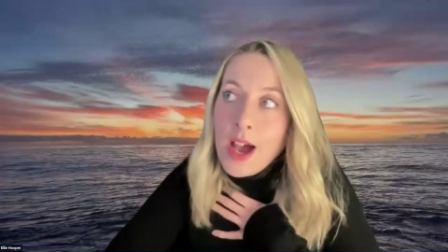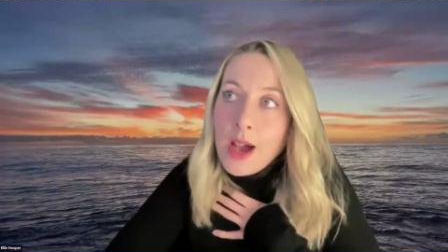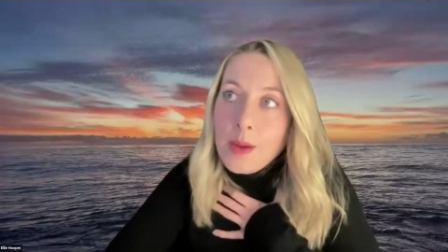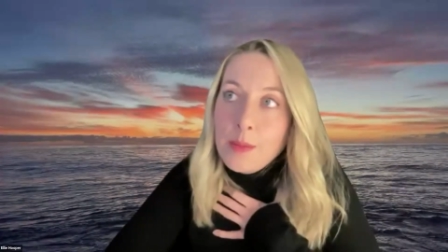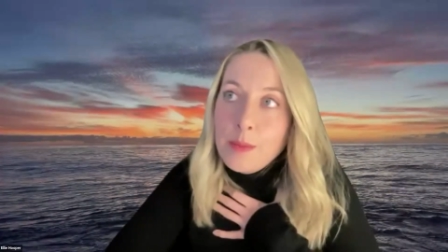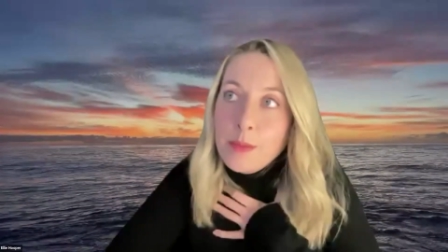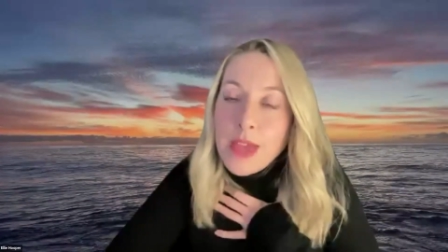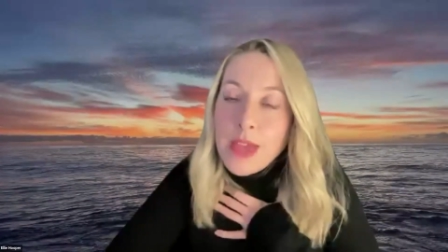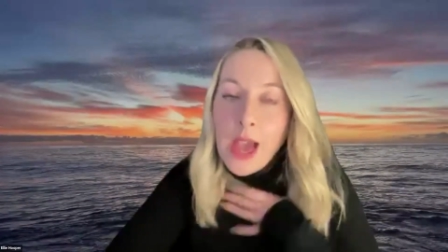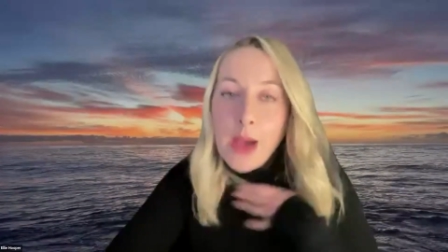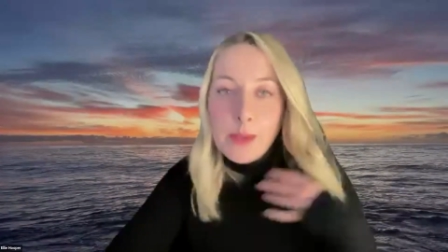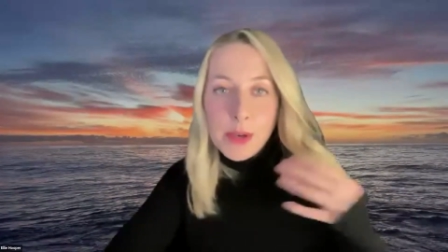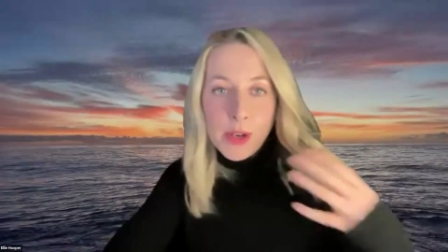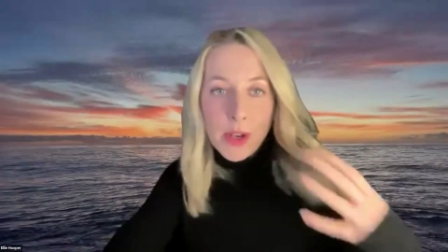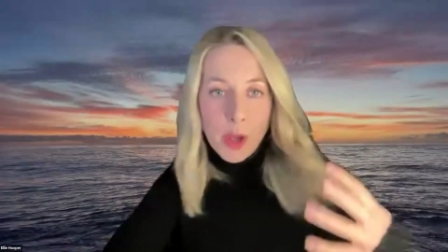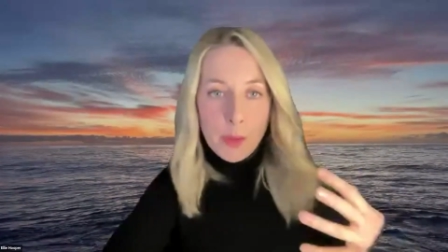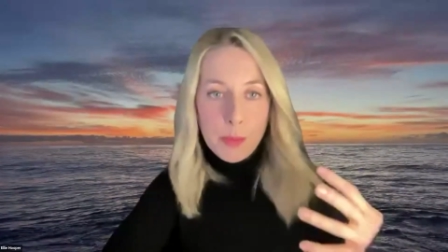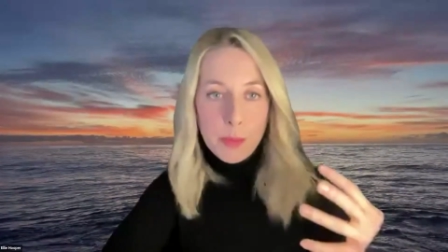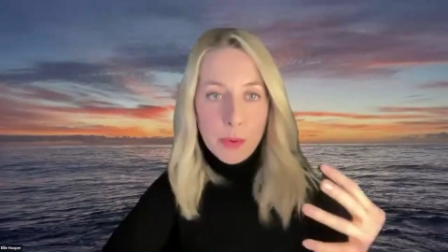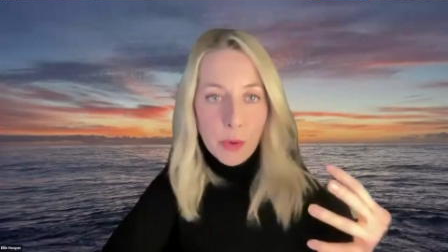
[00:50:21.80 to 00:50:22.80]

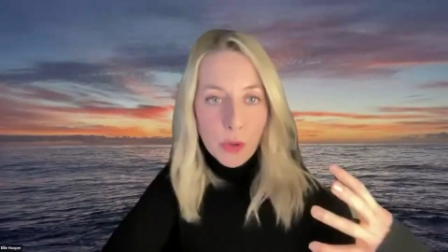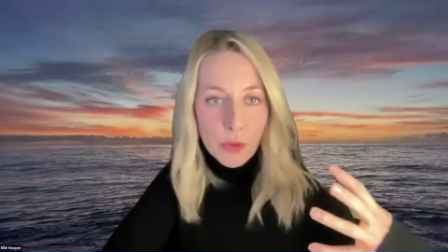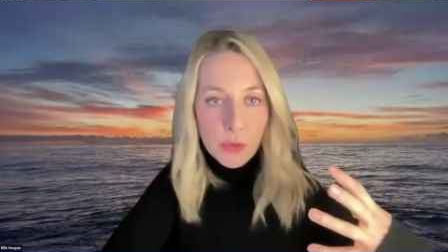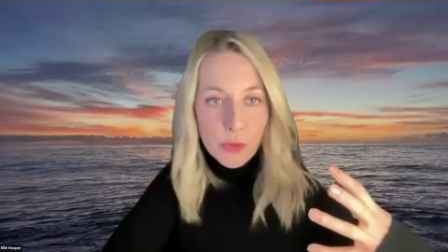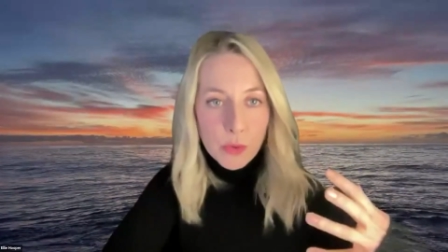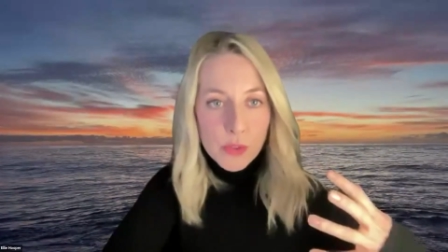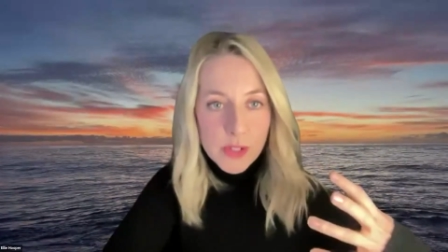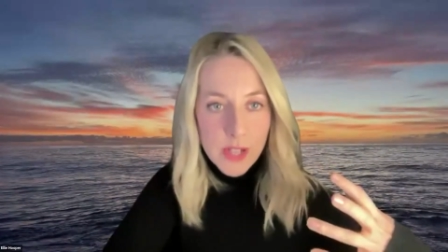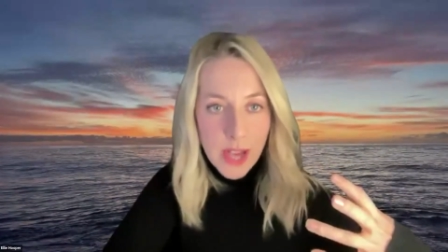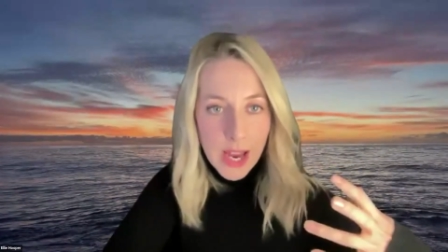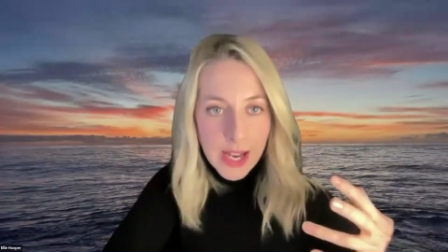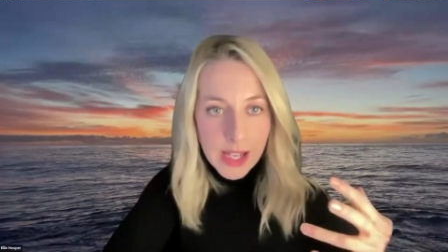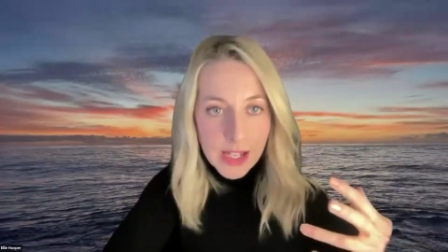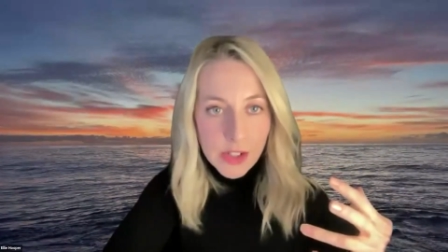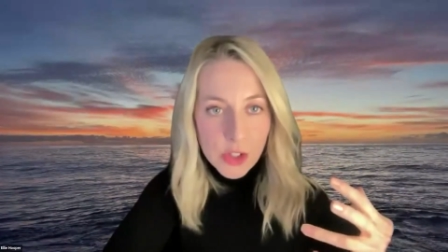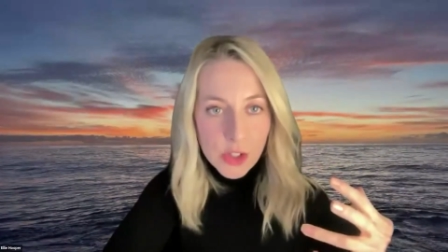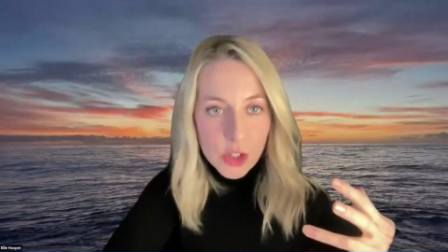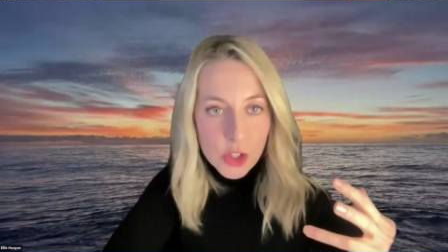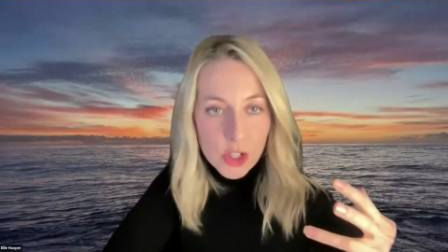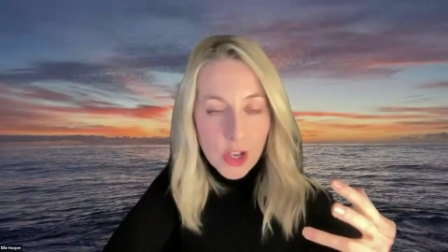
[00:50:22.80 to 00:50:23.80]
cabinet approval
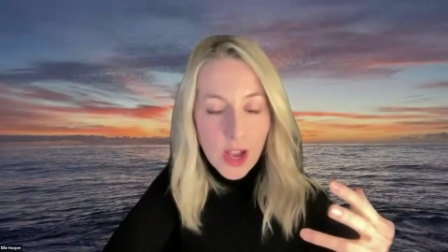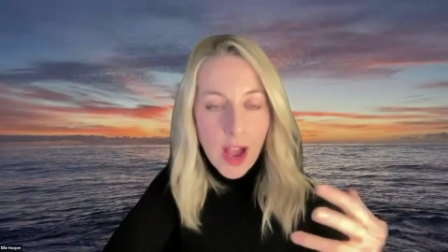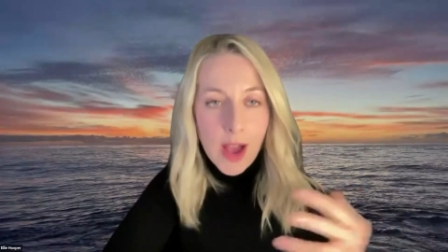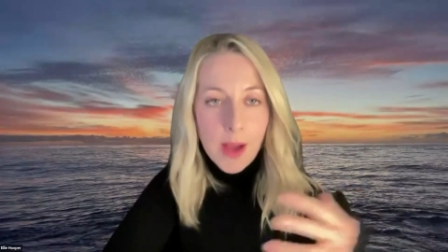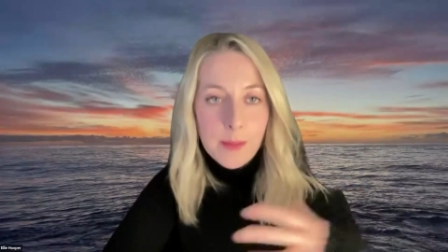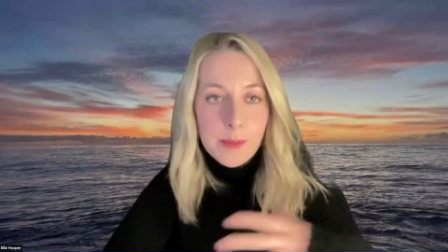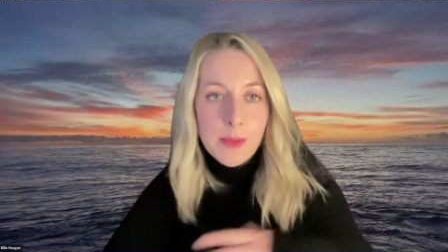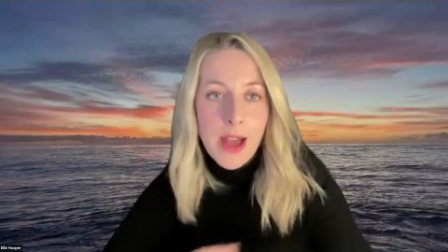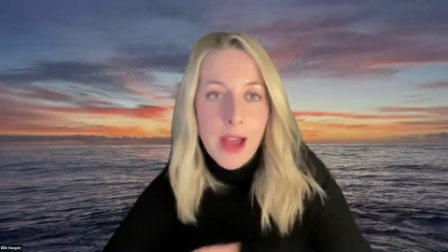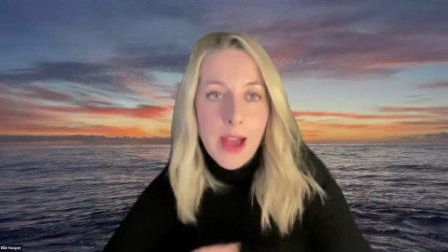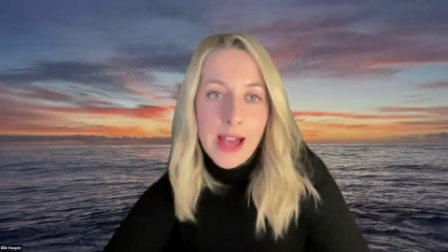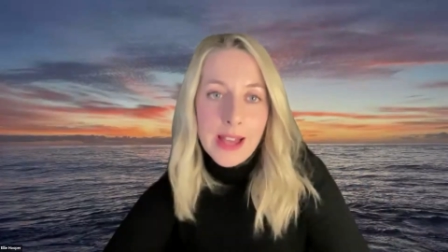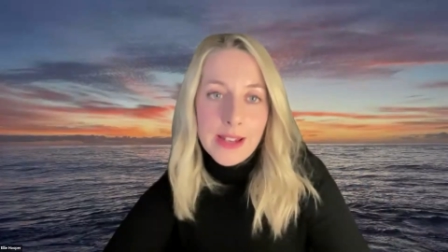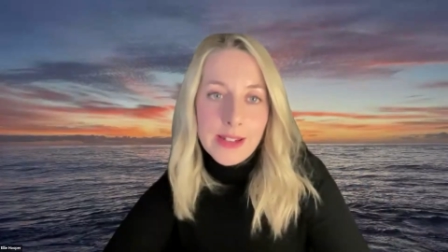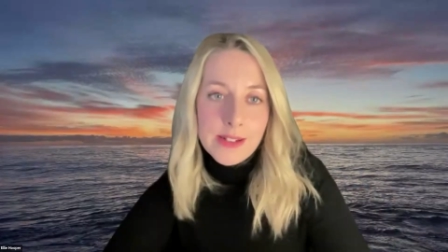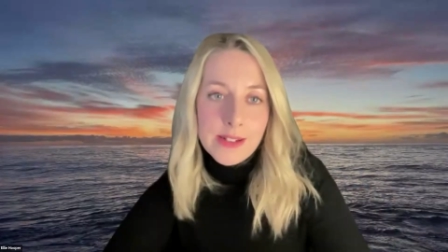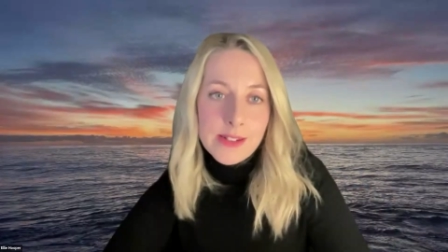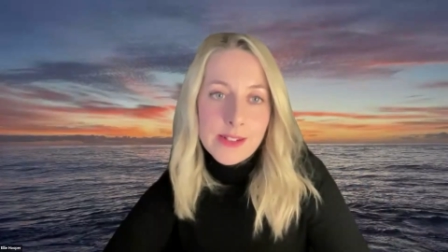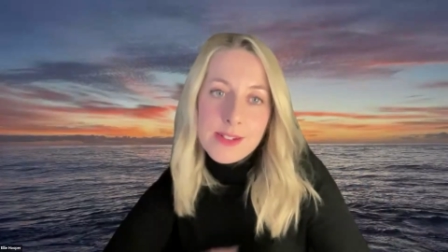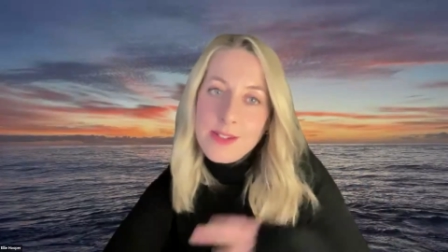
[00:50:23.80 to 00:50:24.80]
stage,
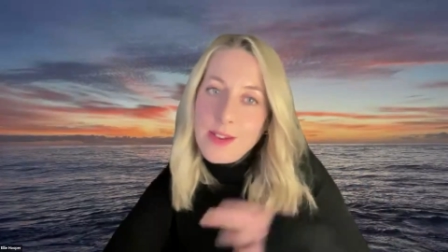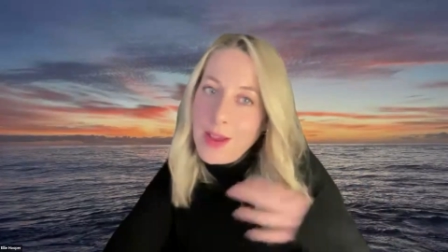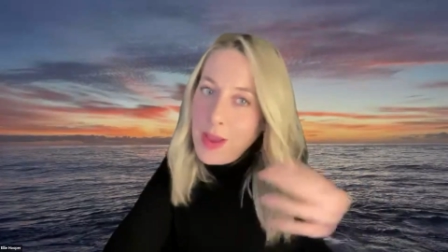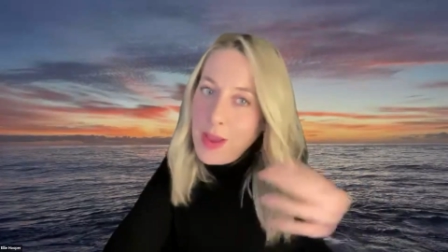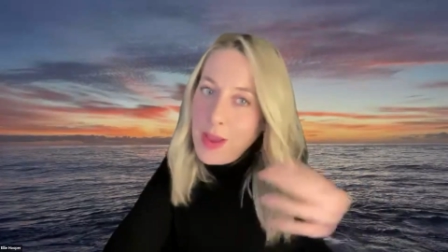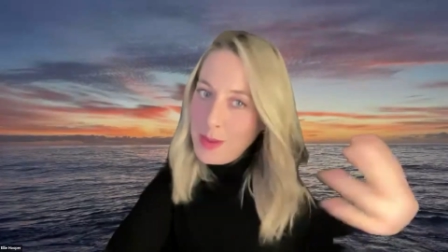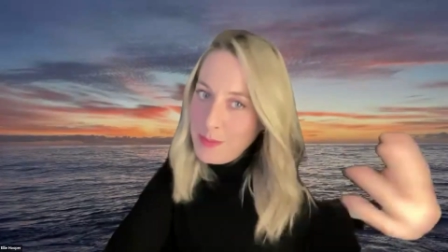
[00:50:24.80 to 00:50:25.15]
and